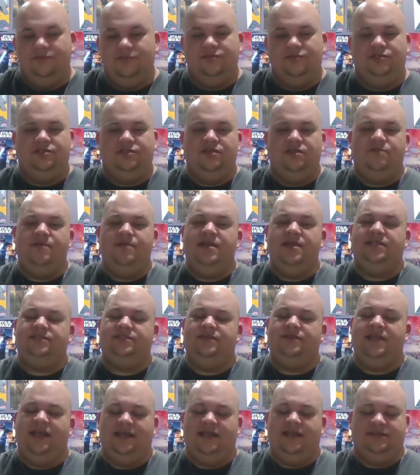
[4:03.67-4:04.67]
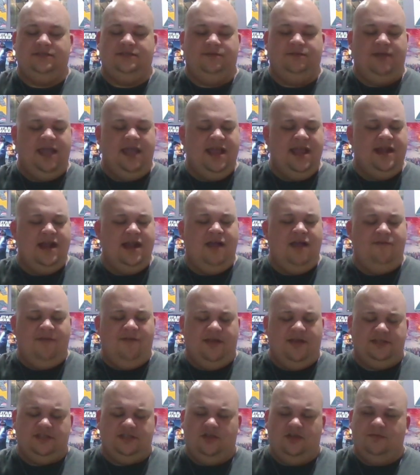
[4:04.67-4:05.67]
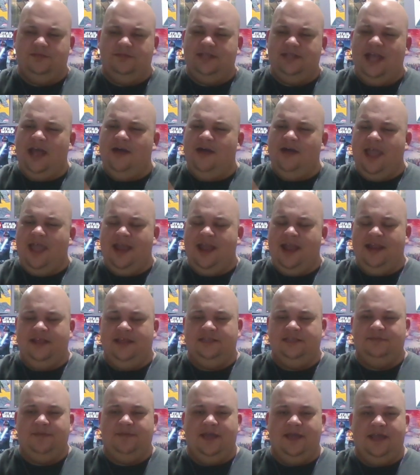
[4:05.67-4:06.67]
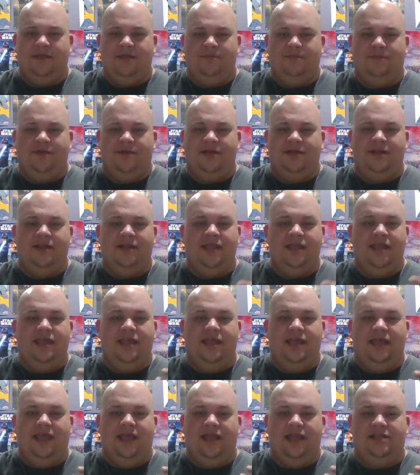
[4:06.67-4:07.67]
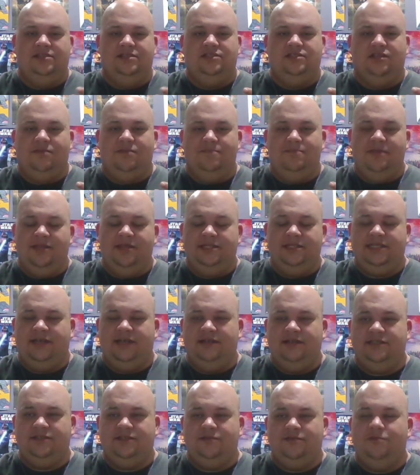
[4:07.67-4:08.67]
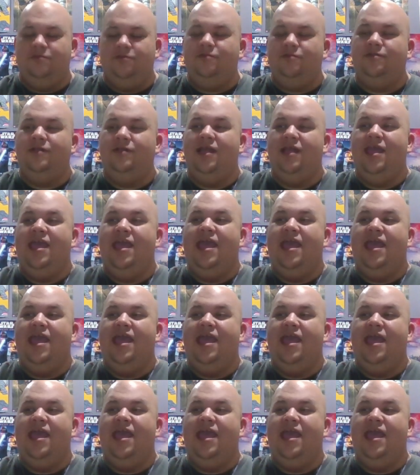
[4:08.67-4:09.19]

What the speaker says: So anyway, so yeah, so in and out foster homes now, Andy's being put into a military school,